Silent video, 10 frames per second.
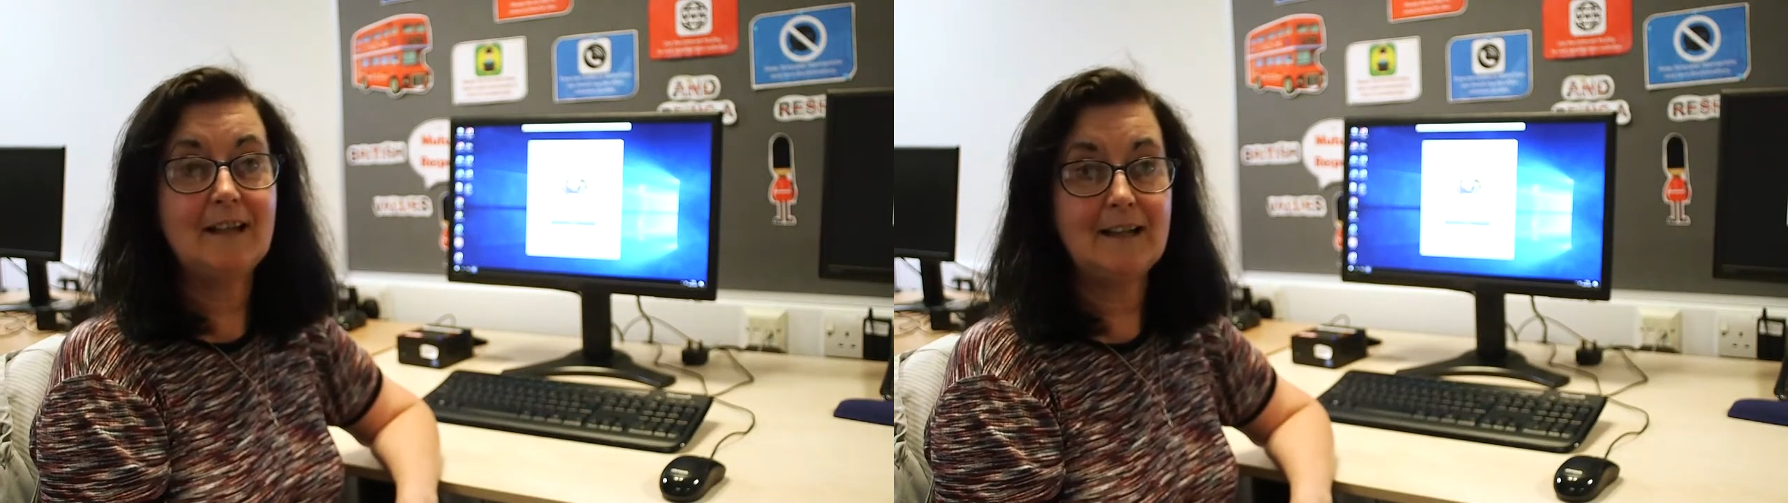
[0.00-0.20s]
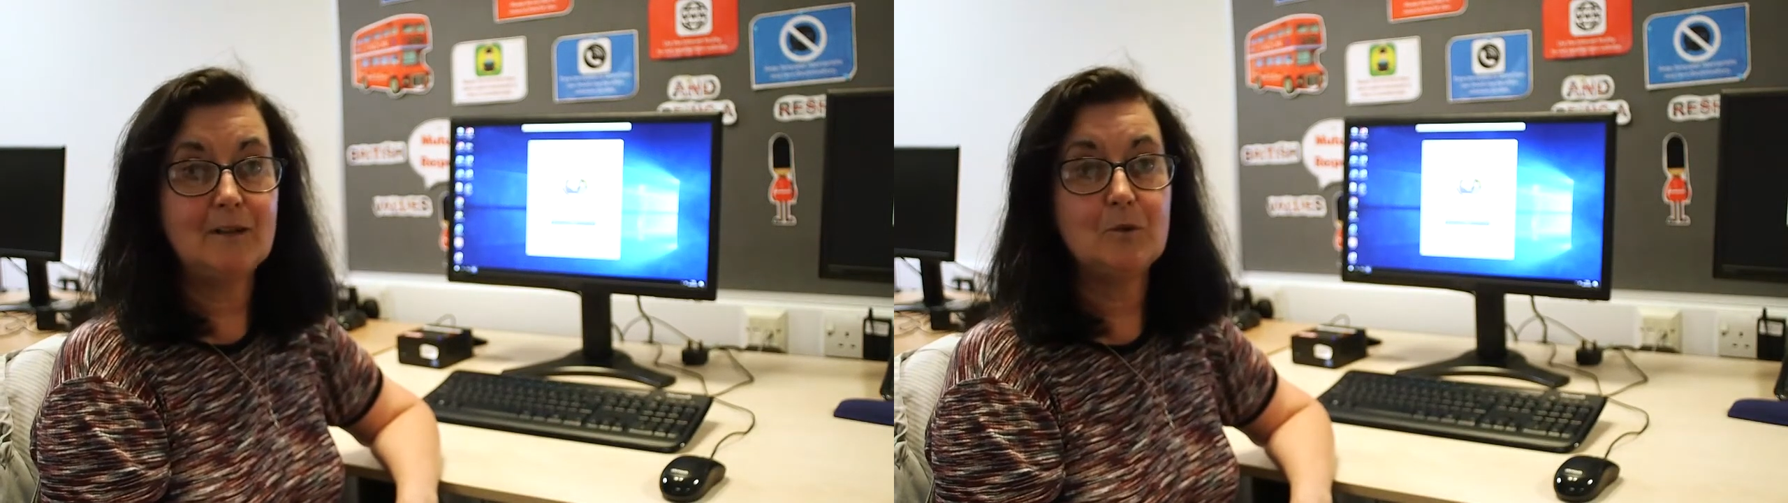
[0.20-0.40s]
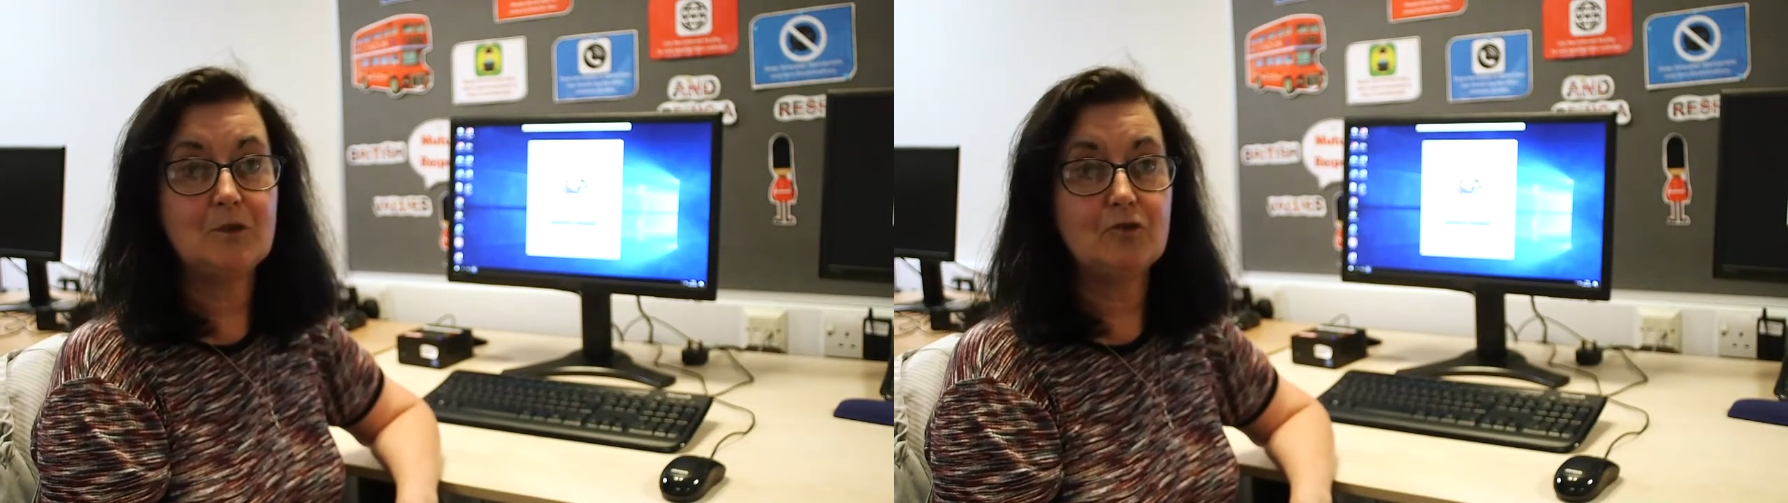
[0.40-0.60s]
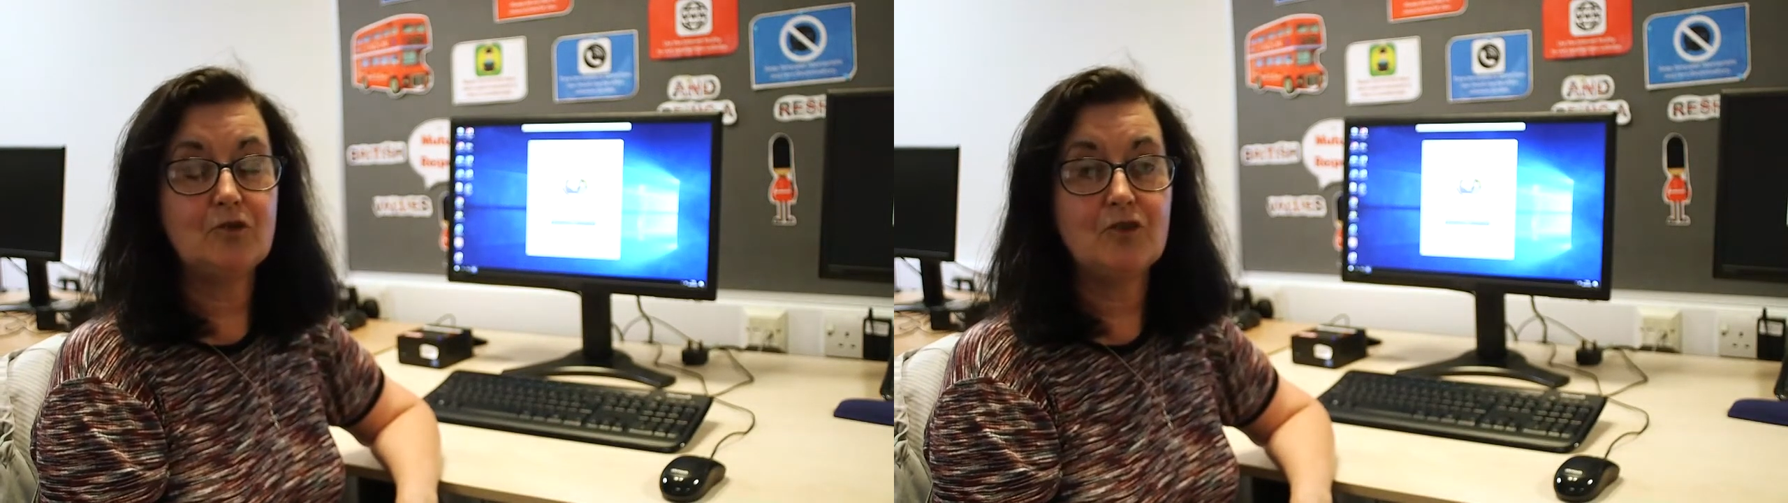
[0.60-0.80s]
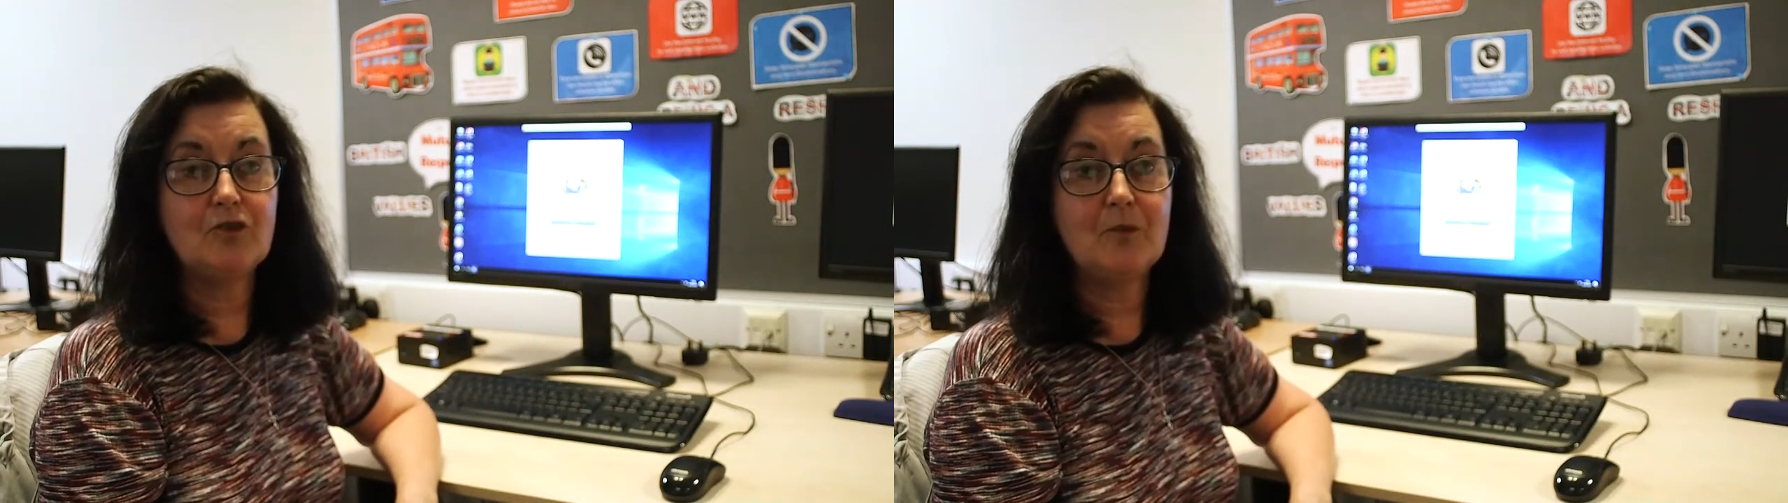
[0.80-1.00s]
and I was
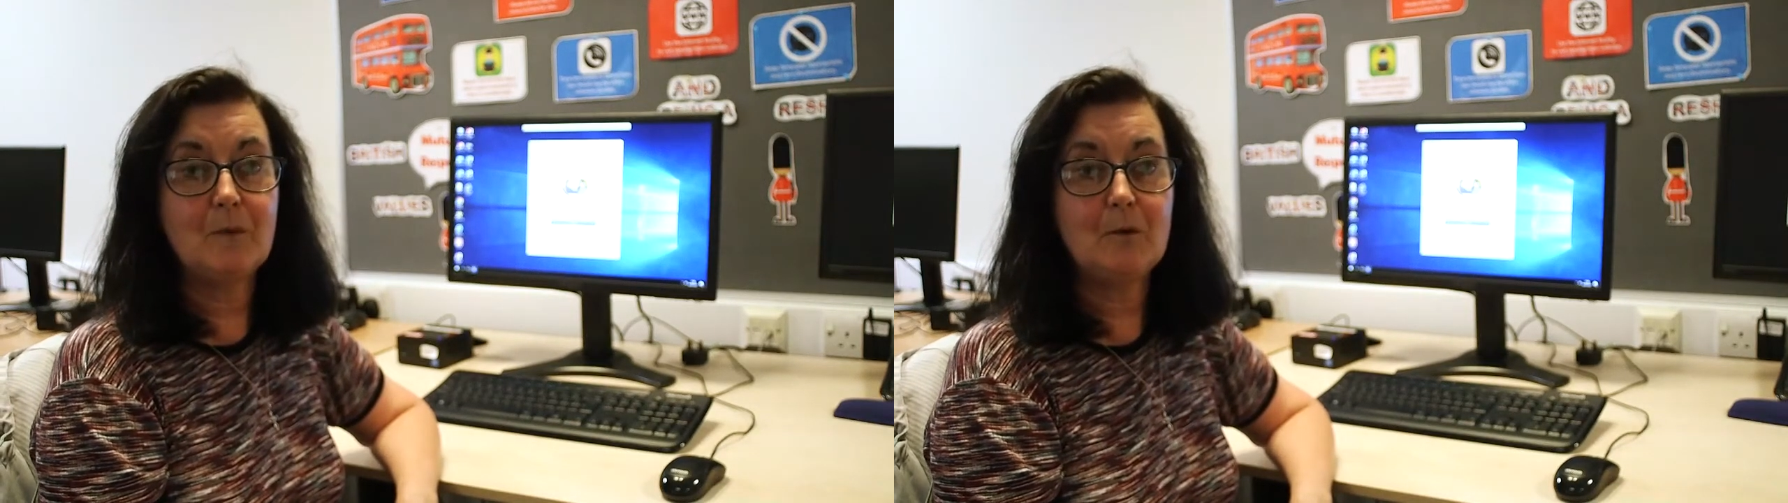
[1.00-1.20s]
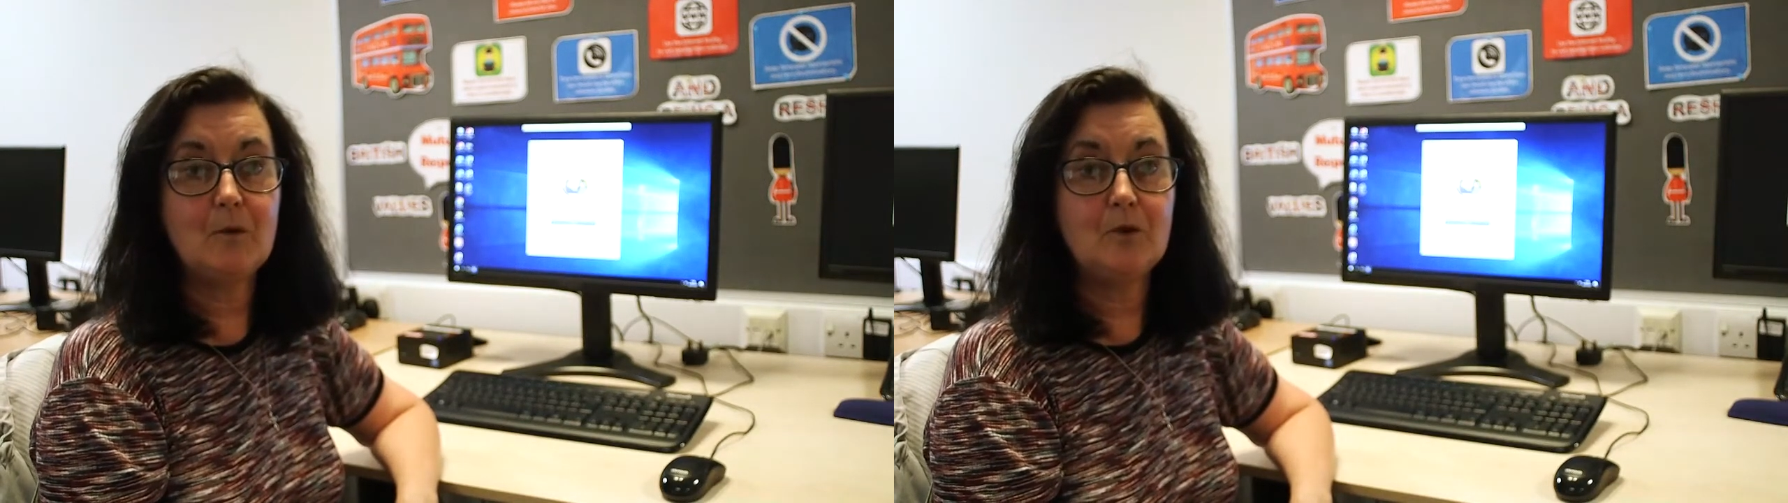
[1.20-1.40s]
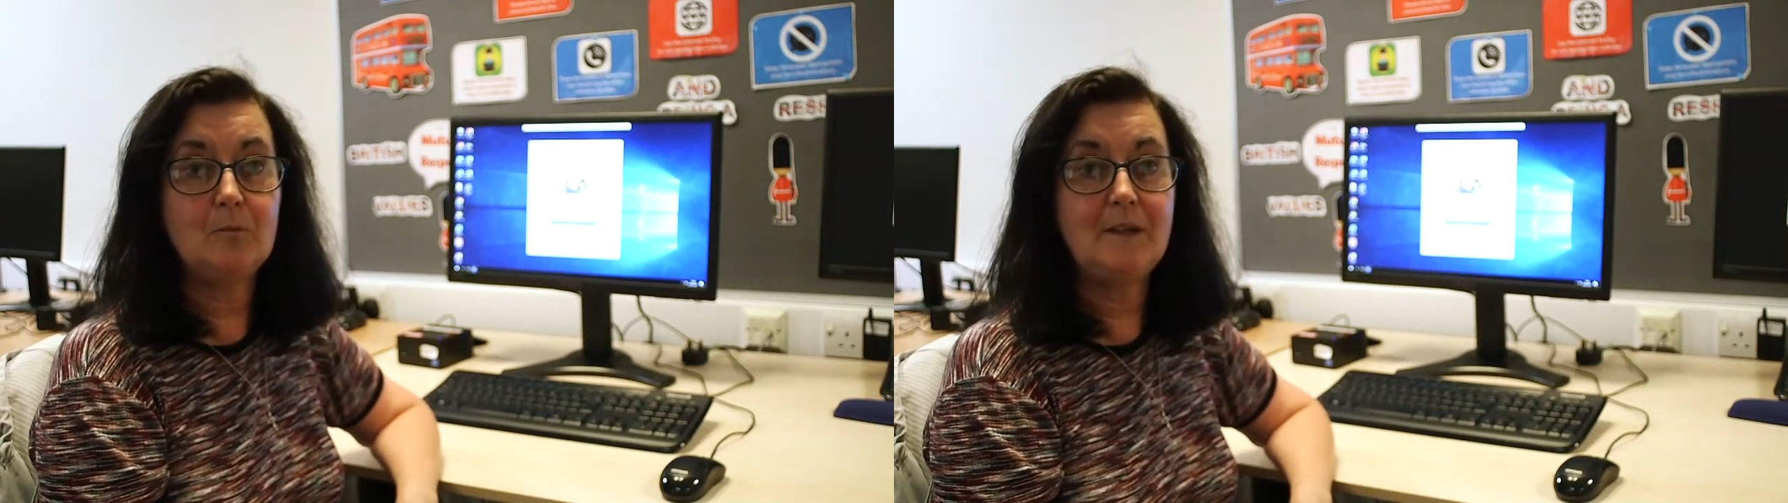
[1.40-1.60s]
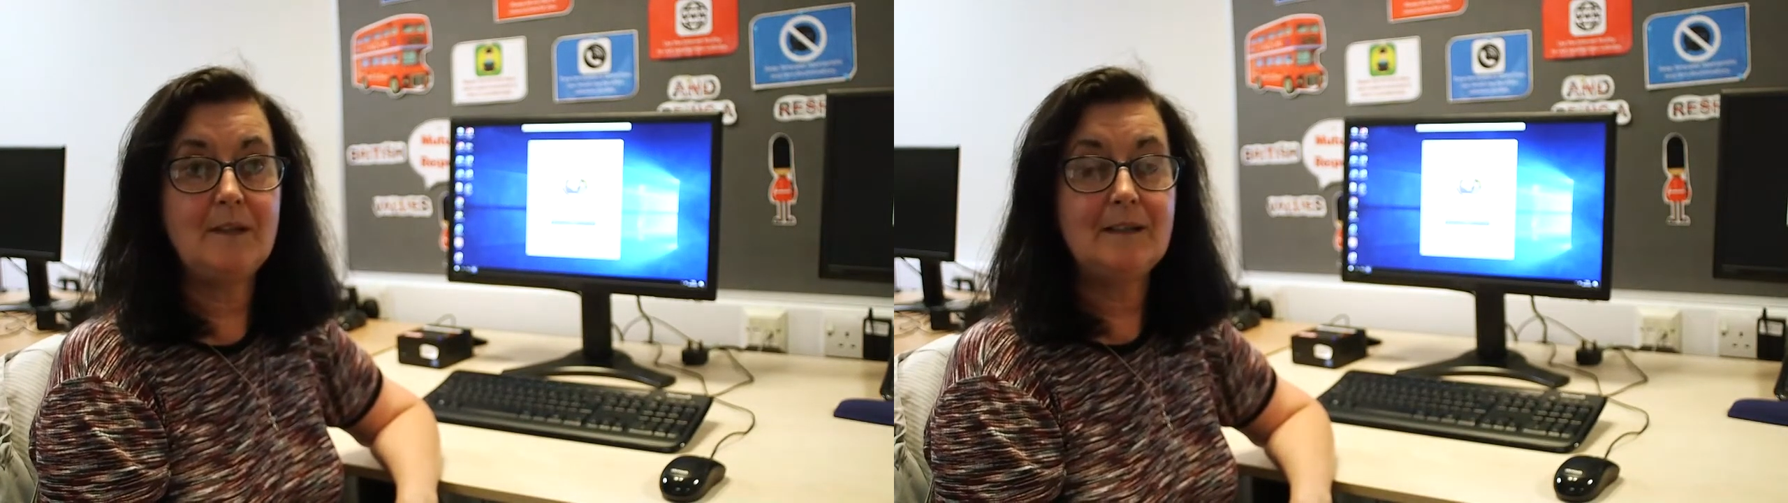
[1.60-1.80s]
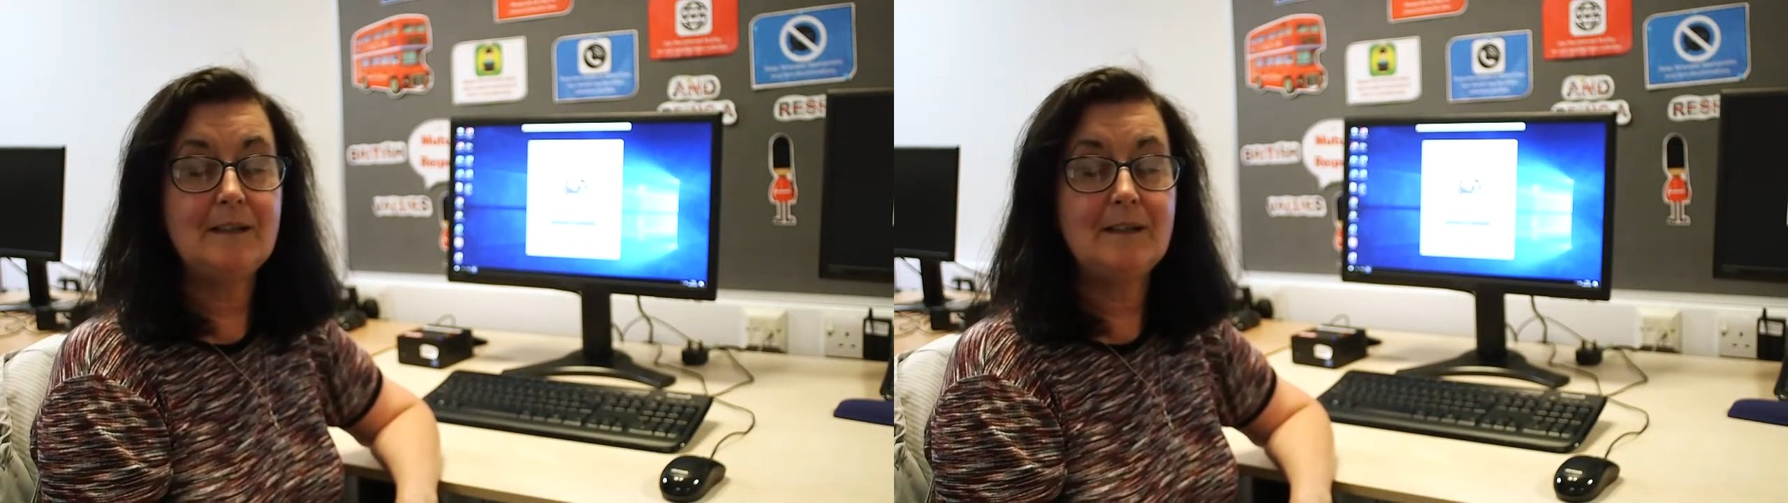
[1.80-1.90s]
unsure about coming,